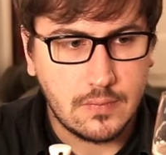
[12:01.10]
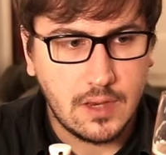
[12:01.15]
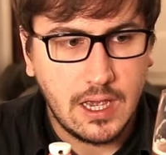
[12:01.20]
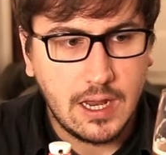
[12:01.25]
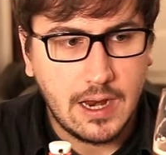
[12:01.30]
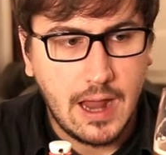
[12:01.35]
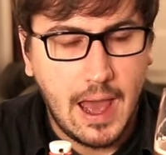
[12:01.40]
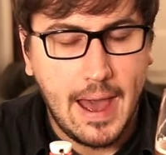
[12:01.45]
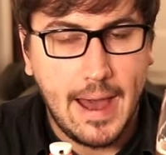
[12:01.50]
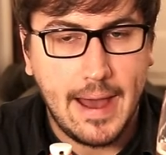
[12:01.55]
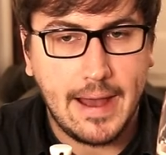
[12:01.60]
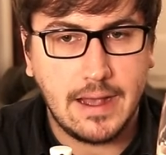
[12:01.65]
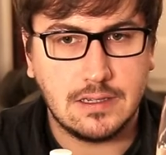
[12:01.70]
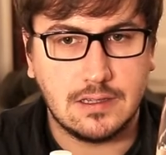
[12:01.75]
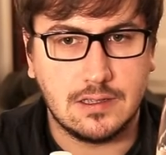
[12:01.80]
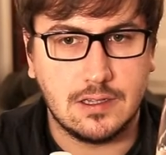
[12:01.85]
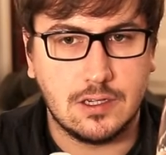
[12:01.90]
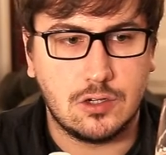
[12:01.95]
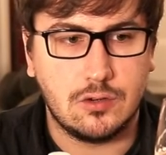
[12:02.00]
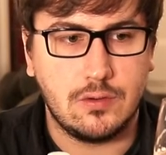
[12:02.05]
it
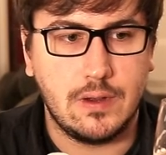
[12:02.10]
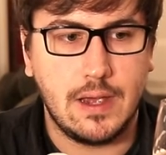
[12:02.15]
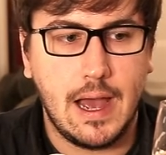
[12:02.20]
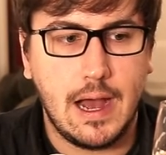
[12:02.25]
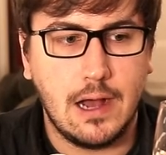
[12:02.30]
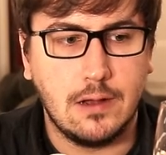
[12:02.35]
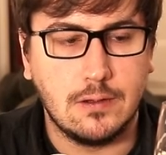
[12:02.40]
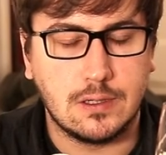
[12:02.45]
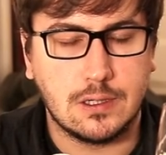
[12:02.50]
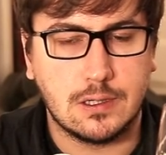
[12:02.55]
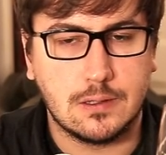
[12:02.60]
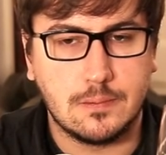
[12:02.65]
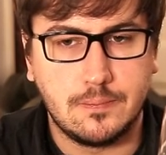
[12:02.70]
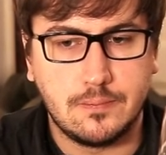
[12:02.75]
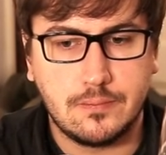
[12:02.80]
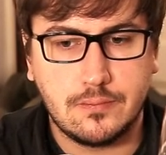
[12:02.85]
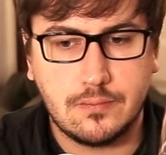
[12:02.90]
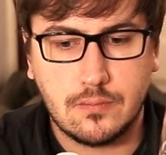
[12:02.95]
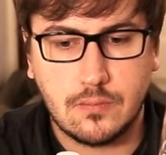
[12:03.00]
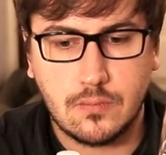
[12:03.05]
has the treehouse
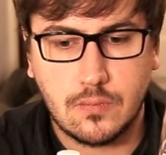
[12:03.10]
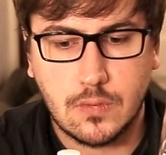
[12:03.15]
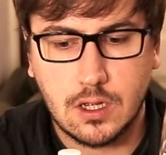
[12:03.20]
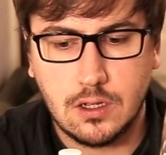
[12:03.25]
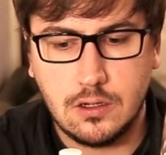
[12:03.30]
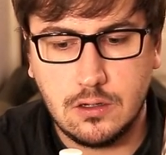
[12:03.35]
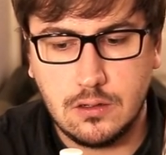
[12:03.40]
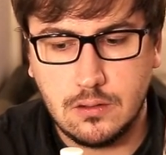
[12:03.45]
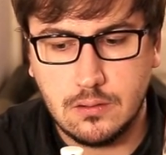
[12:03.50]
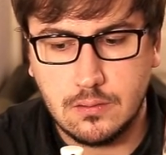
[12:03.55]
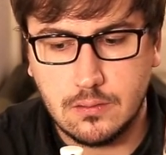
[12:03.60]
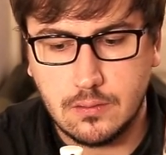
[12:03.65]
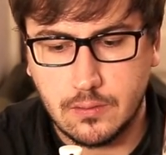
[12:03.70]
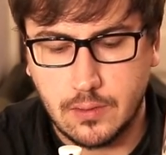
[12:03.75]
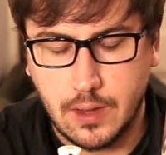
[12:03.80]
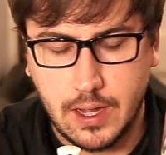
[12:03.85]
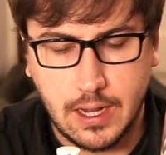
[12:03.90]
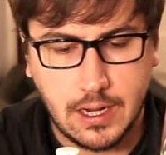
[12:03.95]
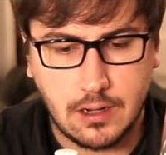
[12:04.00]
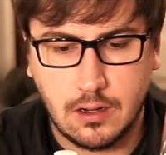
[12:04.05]

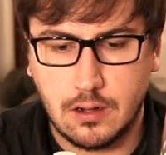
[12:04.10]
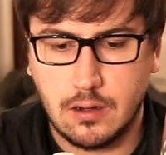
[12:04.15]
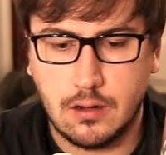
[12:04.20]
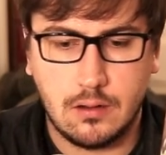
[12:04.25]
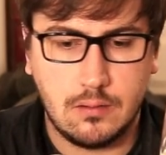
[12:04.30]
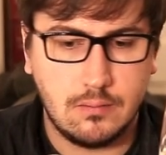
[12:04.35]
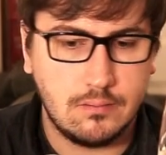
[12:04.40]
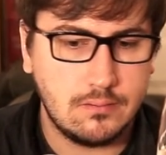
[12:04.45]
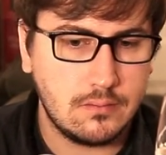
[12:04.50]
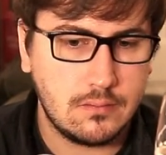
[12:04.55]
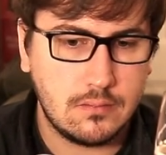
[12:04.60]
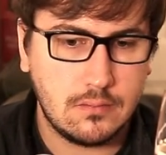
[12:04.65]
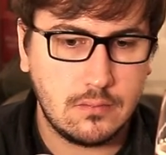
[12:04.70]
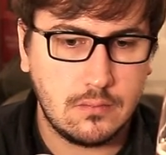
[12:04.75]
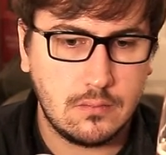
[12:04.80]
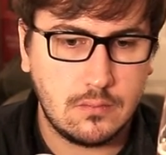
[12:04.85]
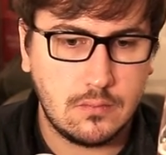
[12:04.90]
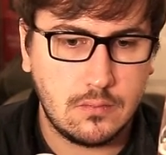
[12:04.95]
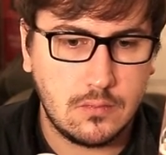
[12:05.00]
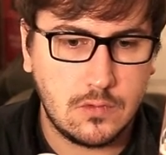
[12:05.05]
like
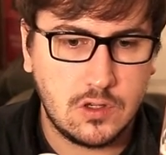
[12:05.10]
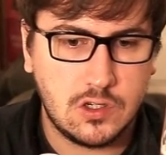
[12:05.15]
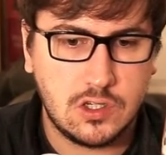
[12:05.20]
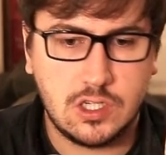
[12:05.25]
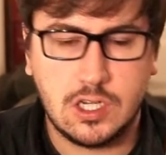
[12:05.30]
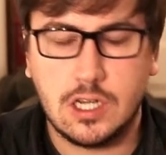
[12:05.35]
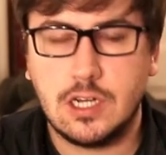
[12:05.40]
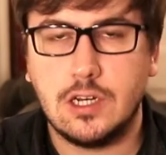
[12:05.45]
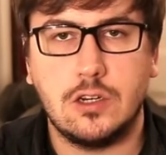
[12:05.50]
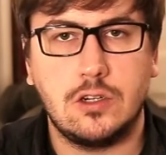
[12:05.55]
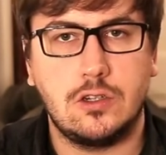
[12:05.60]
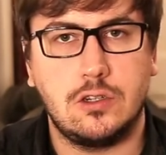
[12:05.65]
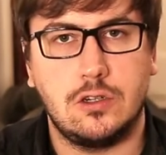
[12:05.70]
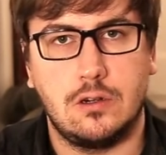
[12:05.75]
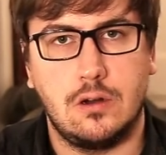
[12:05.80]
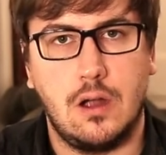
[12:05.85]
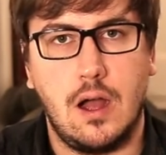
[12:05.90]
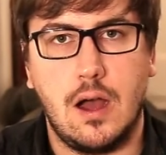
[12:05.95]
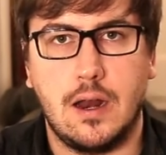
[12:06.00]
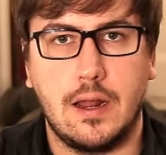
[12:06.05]

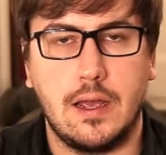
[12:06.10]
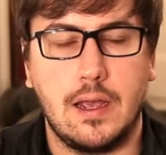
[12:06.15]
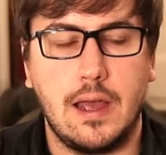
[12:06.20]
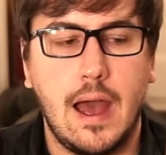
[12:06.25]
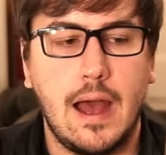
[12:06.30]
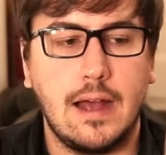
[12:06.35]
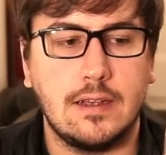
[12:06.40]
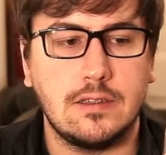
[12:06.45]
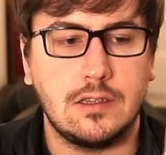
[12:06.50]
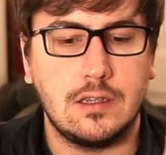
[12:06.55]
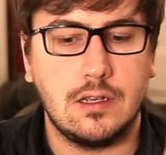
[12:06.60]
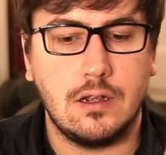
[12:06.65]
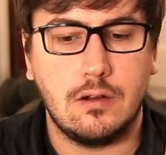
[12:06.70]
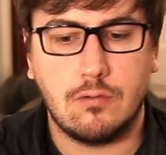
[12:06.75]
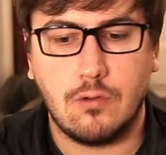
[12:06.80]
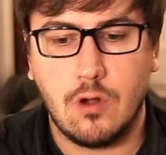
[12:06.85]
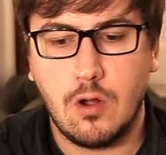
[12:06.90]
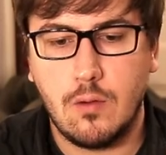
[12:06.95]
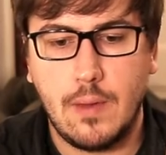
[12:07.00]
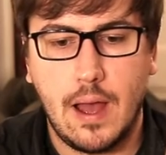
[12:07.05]
signature on it. It has the
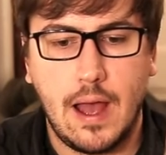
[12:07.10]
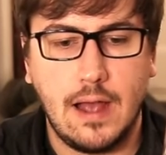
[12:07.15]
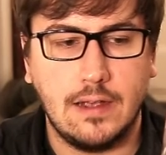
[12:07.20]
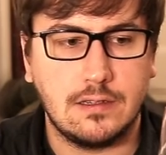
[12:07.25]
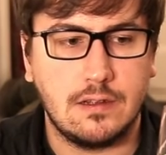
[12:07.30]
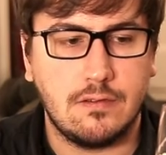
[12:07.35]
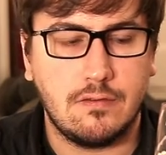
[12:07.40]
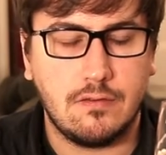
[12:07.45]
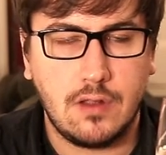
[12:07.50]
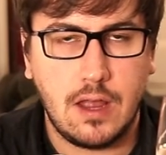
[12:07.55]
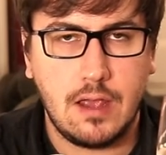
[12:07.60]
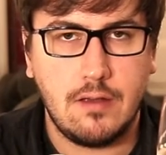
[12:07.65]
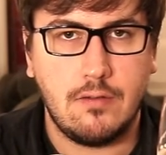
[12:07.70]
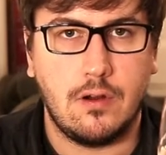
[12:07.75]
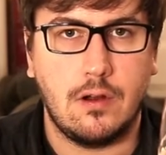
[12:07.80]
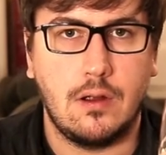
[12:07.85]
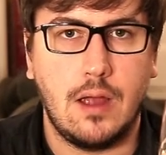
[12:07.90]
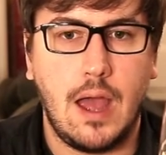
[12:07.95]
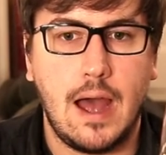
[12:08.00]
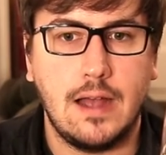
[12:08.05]
aroma, it has the
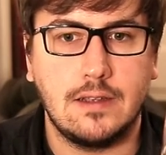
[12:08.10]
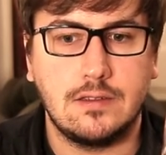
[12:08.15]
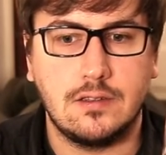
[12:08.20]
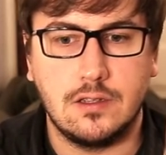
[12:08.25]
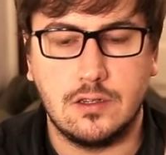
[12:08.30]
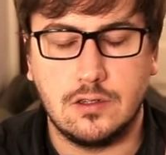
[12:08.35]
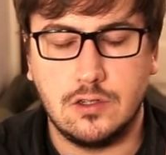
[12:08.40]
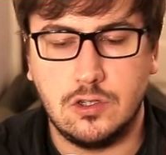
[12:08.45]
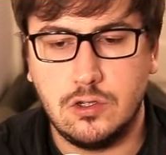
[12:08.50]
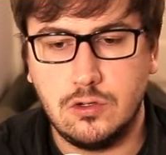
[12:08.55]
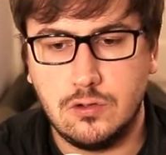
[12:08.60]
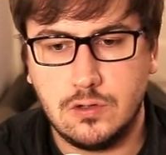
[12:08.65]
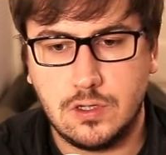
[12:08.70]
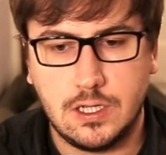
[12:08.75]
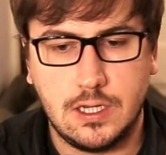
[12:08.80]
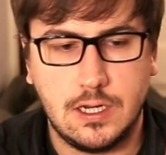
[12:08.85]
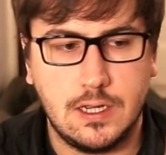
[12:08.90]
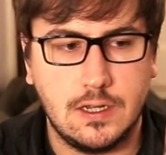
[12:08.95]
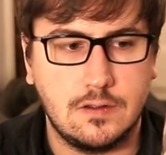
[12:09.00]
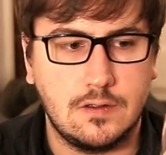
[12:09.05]
flavor, it has the
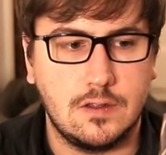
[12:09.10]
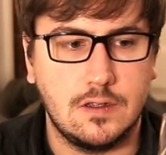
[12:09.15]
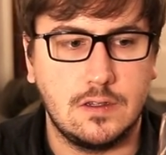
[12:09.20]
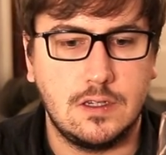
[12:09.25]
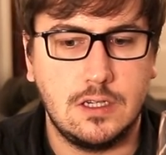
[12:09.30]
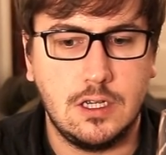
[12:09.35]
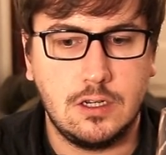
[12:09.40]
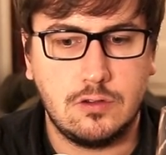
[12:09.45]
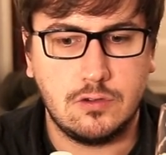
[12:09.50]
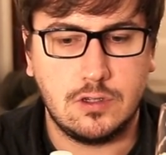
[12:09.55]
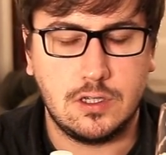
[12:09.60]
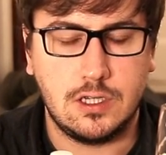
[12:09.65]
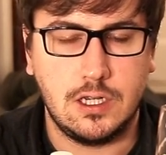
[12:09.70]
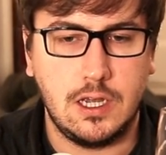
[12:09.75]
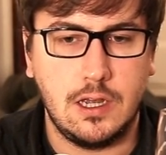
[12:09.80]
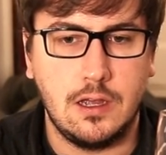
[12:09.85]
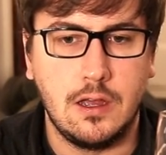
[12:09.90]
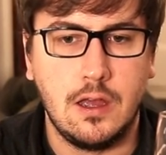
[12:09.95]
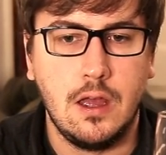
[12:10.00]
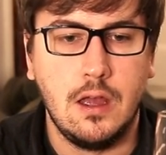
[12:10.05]
juiciness, the
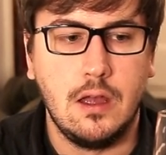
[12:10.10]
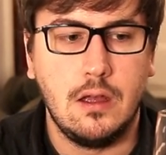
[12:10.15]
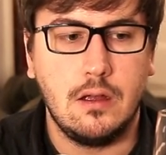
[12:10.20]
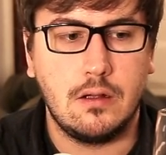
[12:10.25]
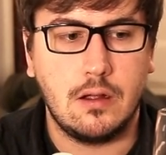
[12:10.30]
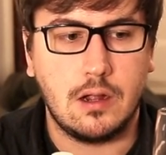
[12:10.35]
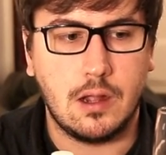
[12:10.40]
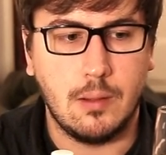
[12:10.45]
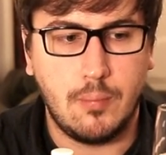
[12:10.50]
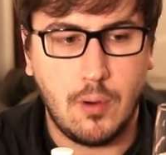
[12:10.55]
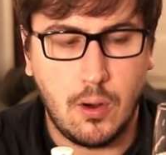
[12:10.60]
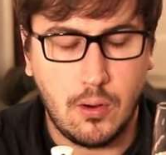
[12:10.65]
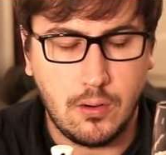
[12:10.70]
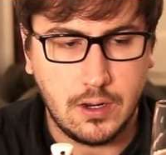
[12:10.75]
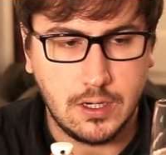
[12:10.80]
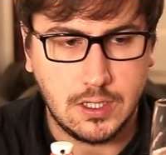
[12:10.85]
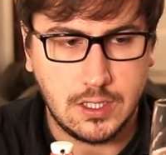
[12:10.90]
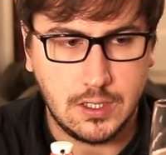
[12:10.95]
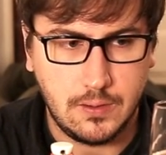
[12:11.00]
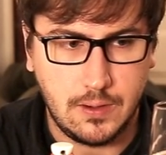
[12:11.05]
citrusy
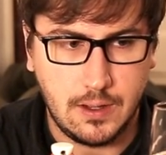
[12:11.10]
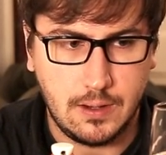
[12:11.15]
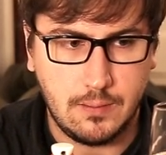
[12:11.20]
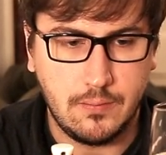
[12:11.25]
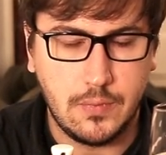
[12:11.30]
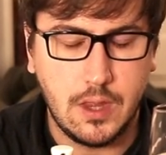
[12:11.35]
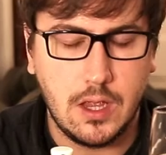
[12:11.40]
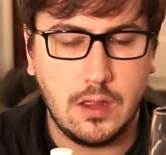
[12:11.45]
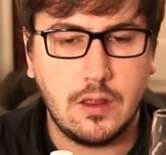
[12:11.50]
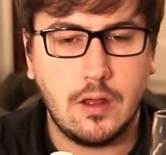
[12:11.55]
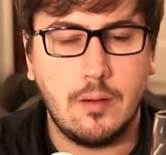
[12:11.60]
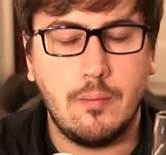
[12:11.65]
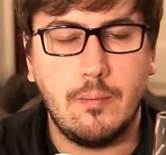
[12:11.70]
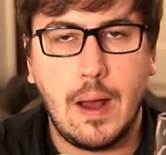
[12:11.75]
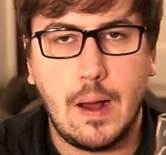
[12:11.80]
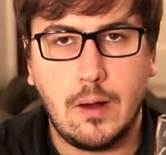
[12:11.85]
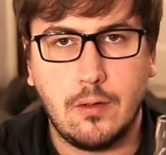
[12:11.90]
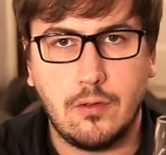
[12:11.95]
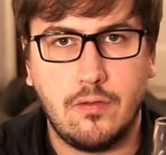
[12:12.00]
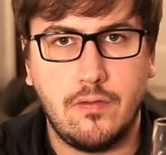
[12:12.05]
component to it, the
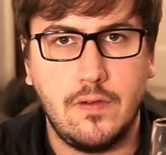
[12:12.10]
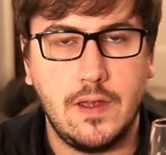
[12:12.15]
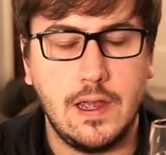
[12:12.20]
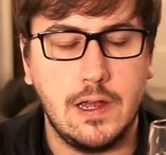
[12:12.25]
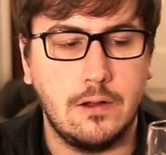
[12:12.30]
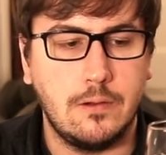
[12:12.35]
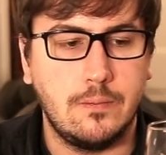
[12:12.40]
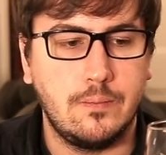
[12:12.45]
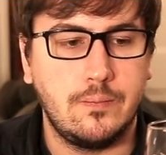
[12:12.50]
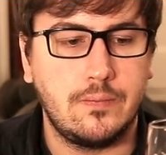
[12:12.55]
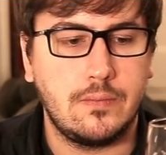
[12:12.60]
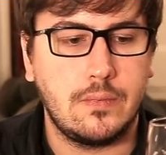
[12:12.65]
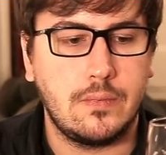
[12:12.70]
mouthfeel.